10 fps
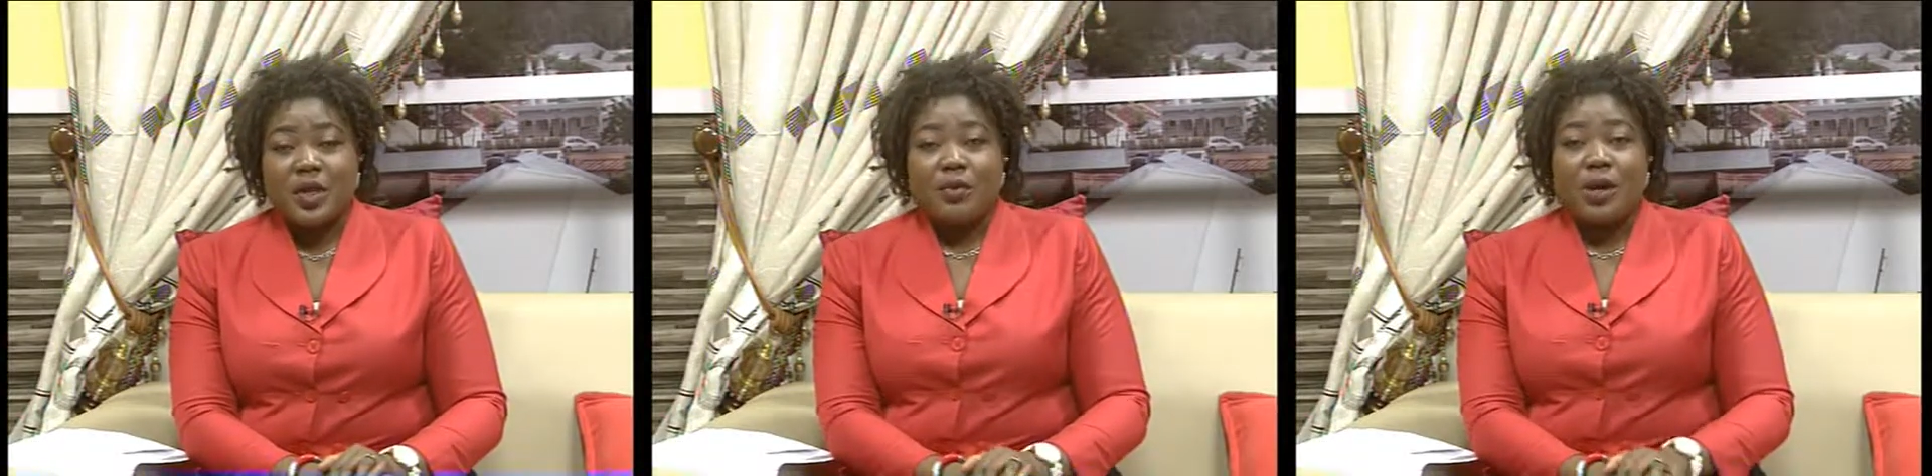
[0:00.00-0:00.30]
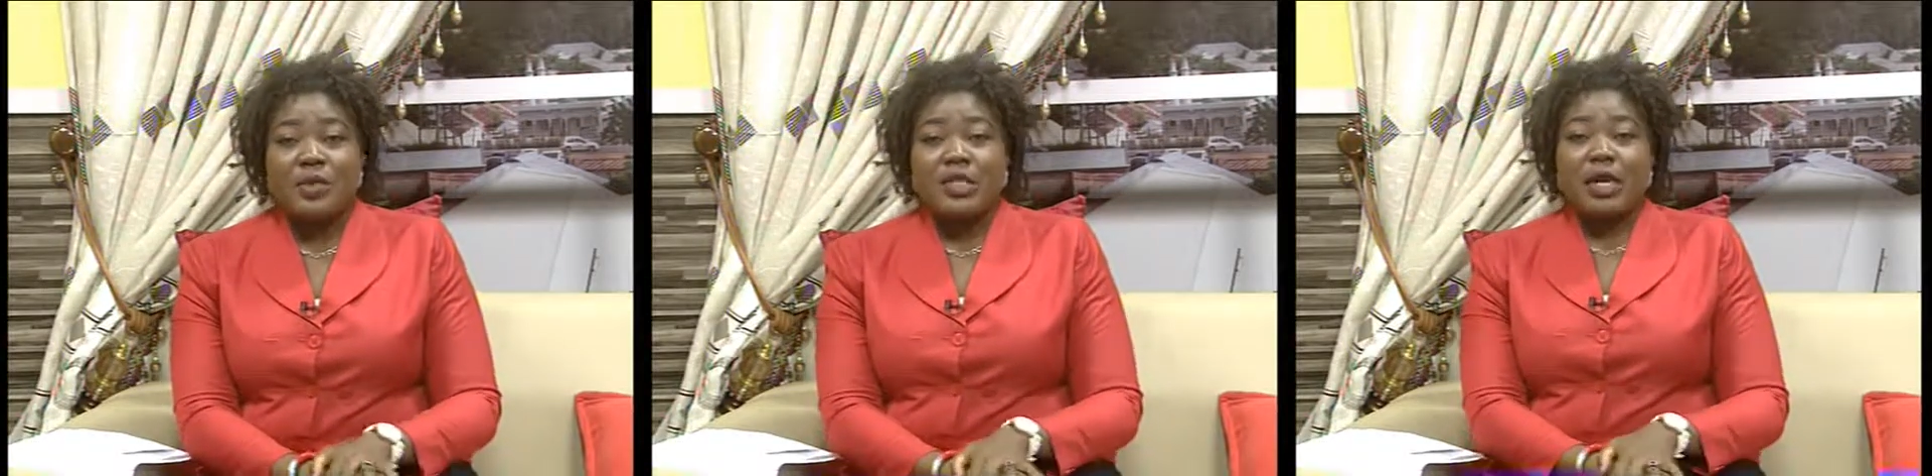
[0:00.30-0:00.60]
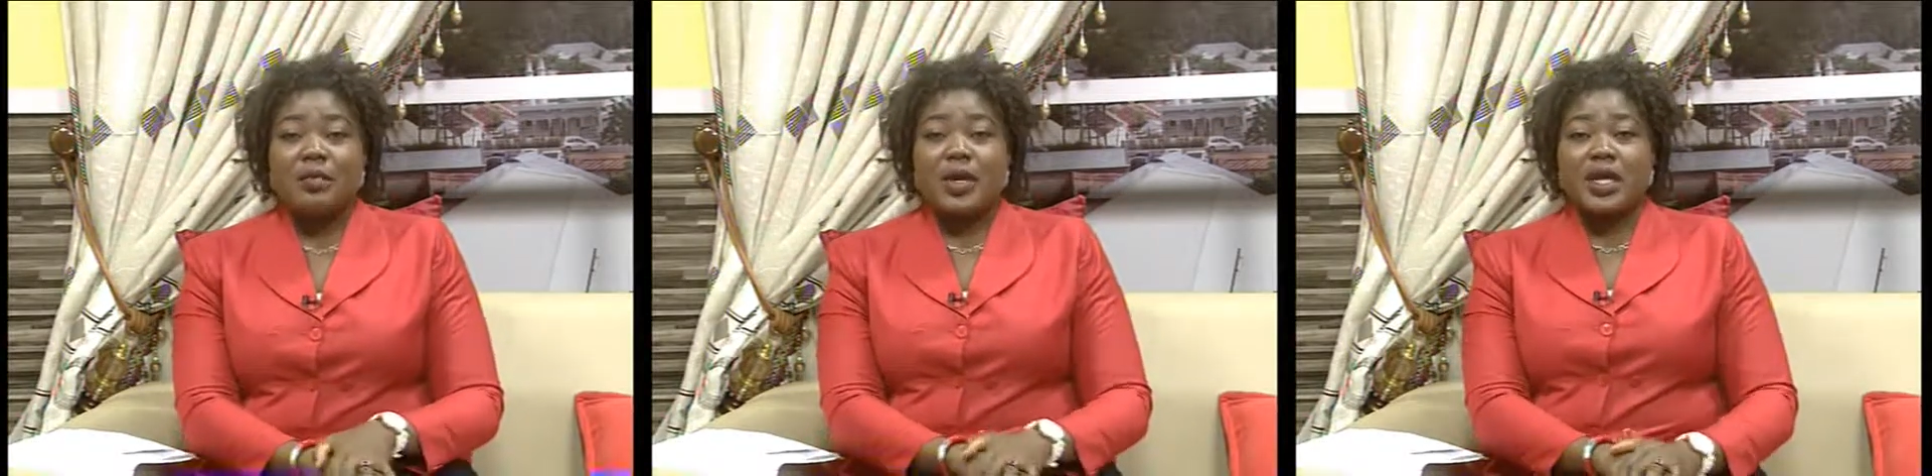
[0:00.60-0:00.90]
Well, we'll take a
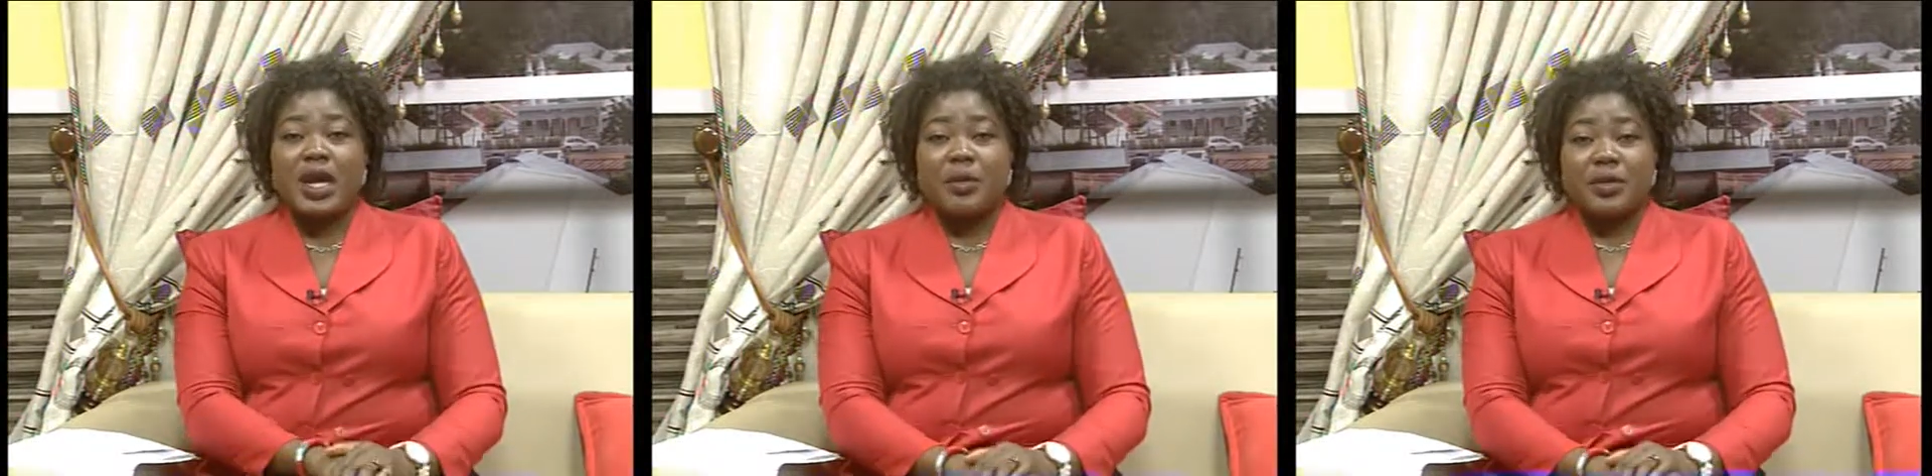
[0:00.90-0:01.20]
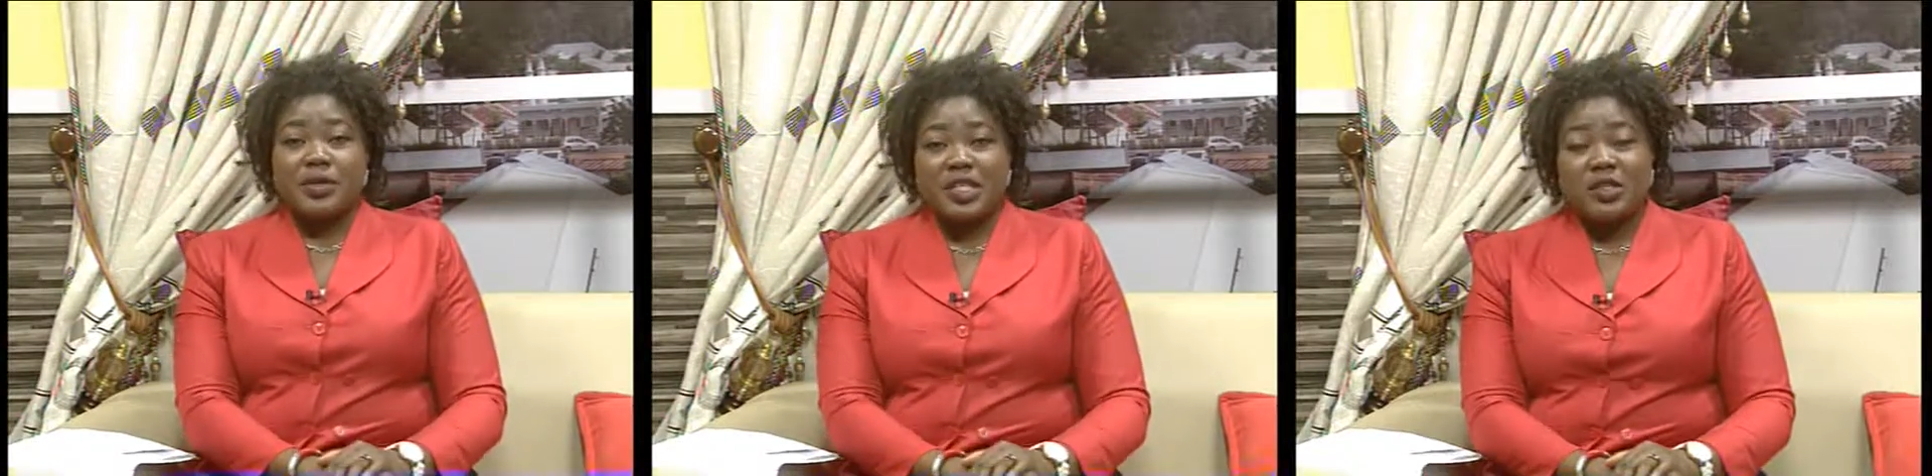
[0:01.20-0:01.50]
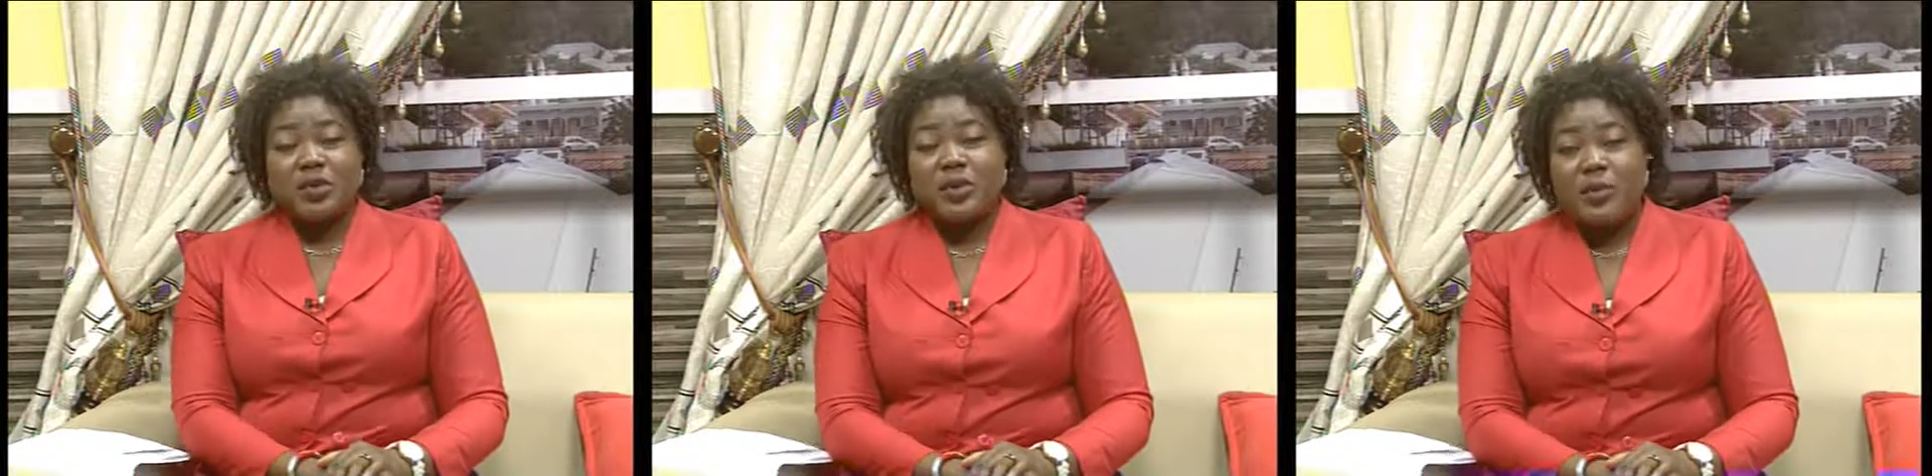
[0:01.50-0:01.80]
break now. We'll return
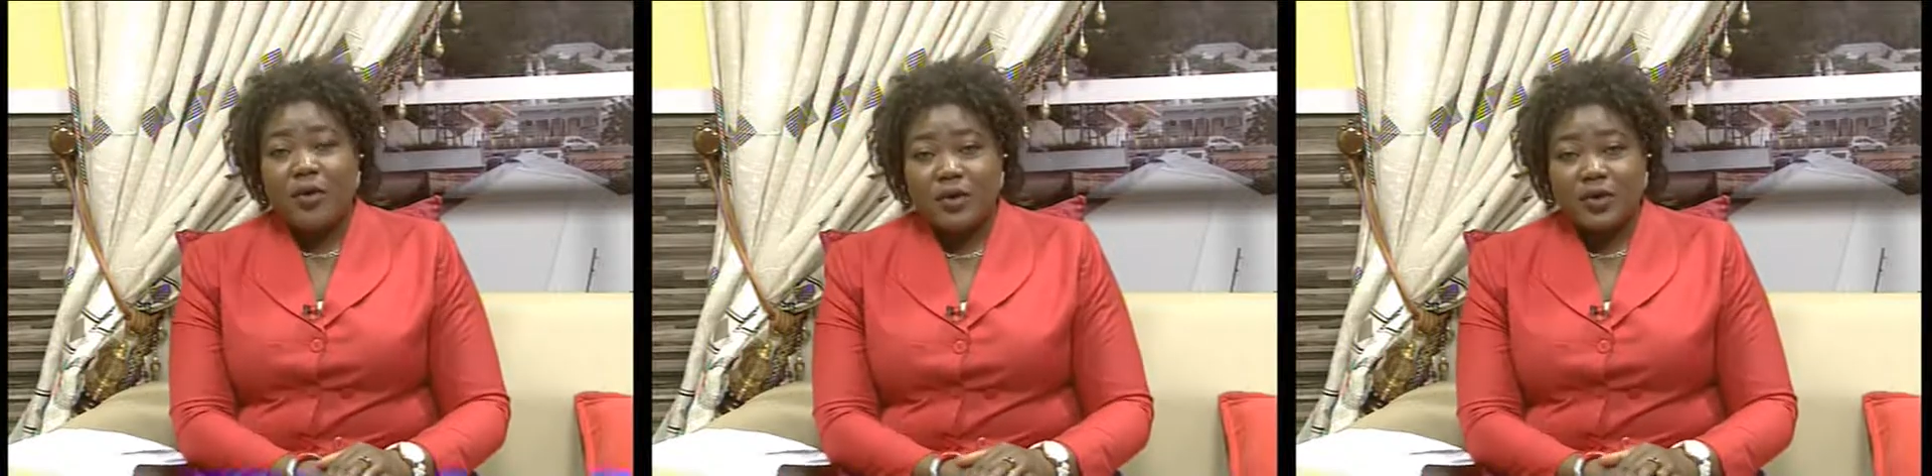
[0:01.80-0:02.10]
with more